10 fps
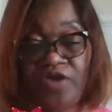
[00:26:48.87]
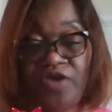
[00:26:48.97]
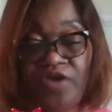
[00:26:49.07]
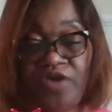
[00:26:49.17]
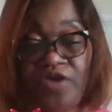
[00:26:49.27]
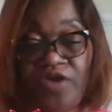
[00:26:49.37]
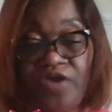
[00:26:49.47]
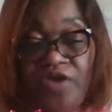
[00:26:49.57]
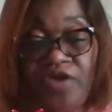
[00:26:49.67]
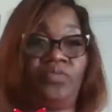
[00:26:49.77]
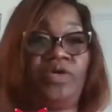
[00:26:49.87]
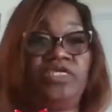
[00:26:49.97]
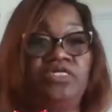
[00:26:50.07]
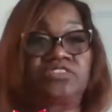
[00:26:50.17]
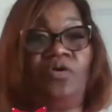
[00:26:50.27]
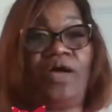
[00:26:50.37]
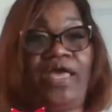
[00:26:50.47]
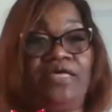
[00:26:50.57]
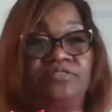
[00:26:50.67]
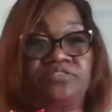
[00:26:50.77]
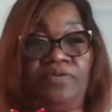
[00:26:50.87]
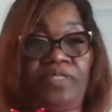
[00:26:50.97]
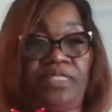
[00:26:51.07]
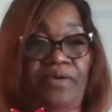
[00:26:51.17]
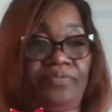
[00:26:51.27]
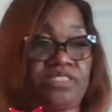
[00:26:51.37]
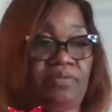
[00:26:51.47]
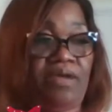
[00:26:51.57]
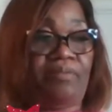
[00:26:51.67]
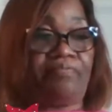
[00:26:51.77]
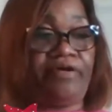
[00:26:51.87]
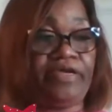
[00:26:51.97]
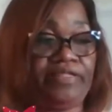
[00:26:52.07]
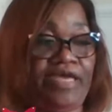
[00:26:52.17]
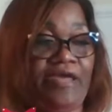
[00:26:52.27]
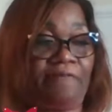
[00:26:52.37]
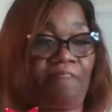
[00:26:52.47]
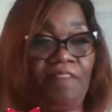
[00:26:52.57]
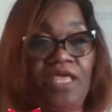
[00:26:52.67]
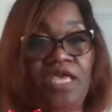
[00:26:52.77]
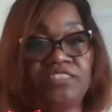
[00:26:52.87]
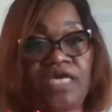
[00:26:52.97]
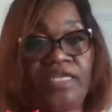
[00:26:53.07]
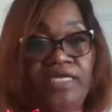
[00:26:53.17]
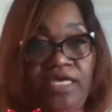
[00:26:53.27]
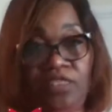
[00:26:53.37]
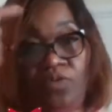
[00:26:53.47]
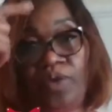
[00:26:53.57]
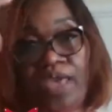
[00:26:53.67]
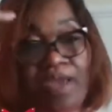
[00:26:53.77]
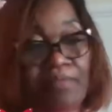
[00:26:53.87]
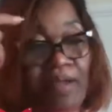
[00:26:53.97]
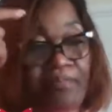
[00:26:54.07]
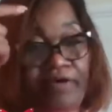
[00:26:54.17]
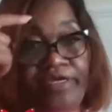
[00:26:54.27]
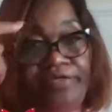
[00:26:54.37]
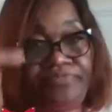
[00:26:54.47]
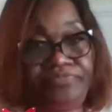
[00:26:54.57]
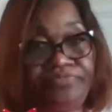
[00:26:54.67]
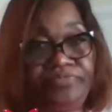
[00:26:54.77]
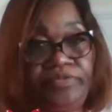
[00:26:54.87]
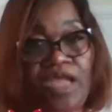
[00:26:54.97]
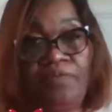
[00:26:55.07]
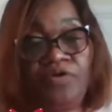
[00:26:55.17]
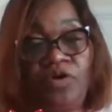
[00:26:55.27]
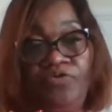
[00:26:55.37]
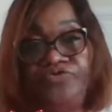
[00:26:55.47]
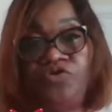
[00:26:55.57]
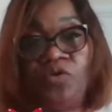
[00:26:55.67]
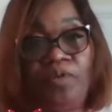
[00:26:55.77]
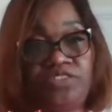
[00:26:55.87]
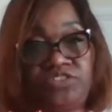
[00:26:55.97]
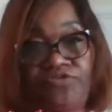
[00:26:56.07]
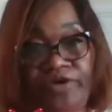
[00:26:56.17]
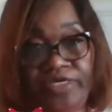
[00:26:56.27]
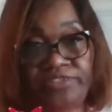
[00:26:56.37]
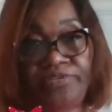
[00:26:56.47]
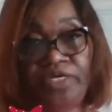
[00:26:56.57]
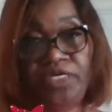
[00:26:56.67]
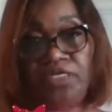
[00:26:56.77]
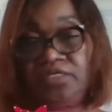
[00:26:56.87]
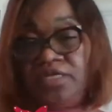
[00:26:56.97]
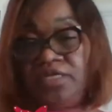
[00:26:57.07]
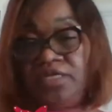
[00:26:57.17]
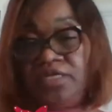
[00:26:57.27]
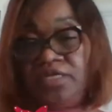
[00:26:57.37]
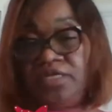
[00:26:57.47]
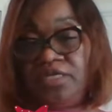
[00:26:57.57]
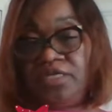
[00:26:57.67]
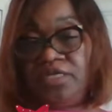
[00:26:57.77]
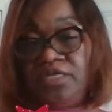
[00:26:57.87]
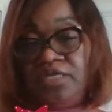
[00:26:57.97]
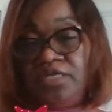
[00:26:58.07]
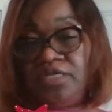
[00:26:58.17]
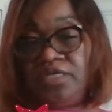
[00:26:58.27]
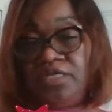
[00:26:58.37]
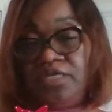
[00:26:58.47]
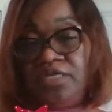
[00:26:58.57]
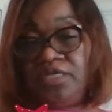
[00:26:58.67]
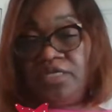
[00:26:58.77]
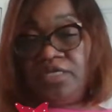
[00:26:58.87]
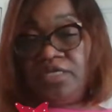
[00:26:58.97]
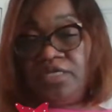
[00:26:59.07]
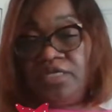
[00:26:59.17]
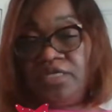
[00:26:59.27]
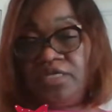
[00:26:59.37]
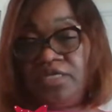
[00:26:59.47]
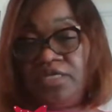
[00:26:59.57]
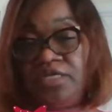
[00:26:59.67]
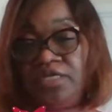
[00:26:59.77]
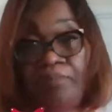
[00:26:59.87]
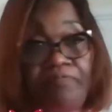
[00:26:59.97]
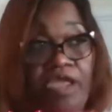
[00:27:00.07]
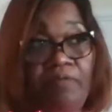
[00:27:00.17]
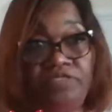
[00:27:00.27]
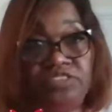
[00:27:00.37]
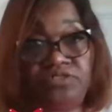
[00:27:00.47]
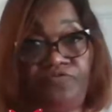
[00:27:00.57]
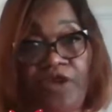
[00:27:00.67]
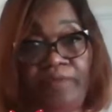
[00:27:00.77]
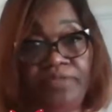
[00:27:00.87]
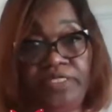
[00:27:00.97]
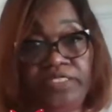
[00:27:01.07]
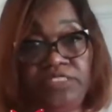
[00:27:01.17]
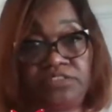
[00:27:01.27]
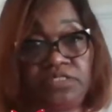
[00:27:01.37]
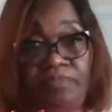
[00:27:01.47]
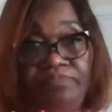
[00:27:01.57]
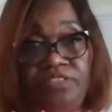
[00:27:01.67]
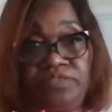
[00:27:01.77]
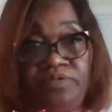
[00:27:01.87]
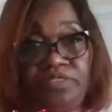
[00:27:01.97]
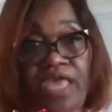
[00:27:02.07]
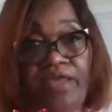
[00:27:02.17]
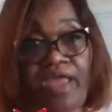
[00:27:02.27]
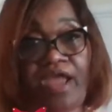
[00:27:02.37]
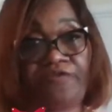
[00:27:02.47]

Do you know when I was 31 years old, I had something that was in my brain that it started eating away at my brain. I was going through so much stress. The doctor gave me 6 months to live because my brain was just rapidly, just something just, it had